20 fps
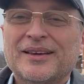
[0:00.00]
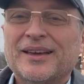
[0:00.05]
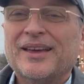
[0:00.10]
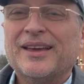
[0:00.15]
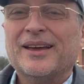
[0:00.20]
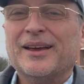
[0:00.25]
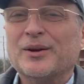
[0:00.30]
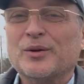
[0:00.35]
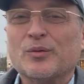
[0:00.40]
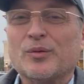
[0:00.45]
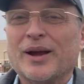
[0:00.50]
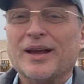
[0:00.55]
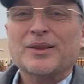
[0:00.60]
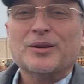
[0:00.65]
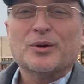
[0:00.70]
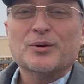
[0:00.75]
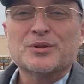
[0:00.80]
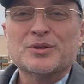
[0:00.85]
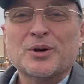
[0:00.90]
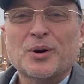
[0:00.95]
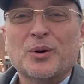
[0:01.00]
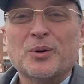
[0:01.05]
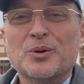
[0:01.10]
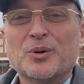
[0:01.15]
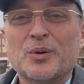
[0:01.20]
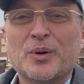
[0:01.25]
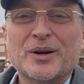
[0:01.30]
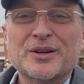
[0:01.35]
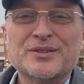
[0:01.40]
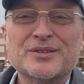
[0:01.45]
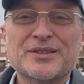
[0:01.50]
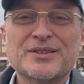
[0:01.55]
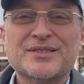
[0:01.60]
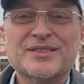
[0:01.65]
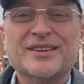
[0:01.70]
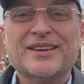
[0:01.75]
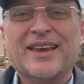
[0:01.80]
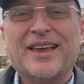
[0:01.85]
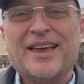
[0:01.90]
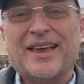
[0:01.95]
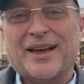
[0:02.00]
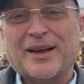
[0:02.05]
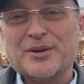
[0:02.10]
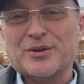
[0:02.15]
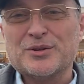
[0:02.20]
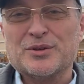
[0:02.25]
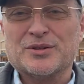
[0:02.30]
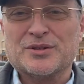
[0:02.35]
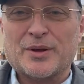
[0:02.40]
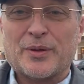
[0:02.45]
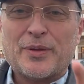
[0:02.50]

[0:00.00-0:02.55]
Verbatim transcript: and write those code questions and answers.